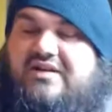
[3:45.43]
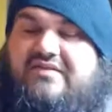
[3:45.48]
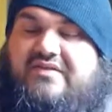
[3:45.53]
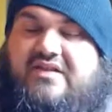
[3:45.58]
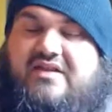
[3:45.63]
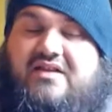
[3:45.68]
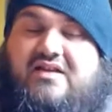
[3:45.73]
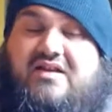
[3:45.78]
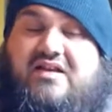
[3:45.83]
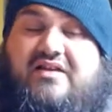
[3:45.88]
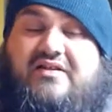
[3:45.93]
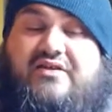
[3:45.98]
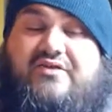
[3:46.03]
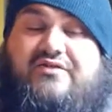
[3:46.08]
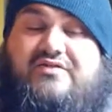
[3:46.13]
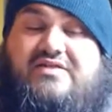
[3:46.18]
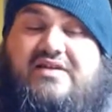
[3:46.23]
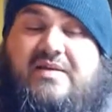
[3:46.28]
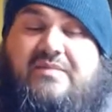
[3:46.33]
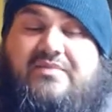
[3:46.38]
Then I do the
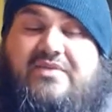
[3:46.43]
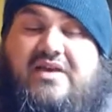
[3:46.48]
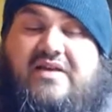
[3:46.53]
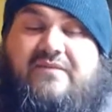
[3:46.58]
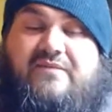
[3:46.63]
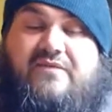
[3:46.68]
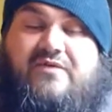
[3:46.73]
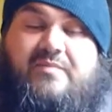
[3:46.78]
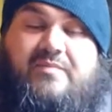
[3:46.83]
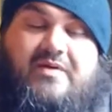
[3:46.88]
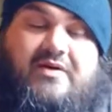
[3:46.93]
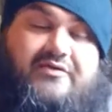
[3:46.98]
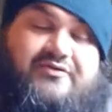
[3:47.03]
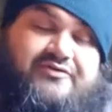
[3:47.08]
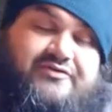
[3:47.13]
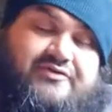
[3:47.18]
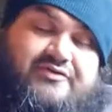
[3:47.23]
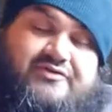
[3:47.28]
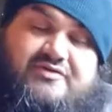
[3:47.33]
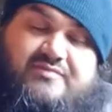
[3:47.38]
same thing for the
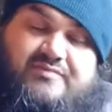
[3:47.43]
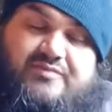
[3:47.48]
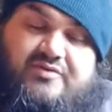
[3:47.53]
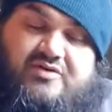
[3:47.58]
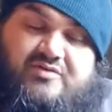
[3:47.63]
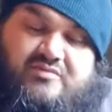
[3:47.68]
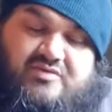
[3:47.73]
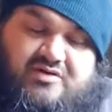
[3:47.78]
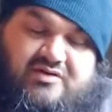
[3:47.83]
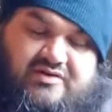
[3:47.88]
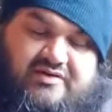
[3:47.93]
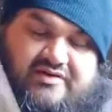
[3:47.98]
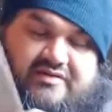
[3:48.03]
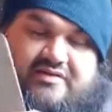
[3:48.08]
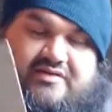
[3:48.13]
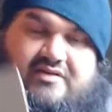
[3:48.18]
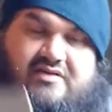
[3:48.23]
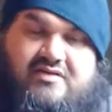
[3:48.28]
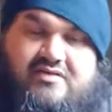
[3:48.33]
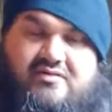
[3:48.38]
posters and put them all in
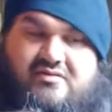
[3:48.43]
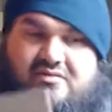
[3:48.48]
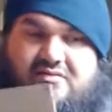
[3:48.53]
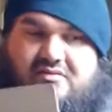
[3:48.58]
the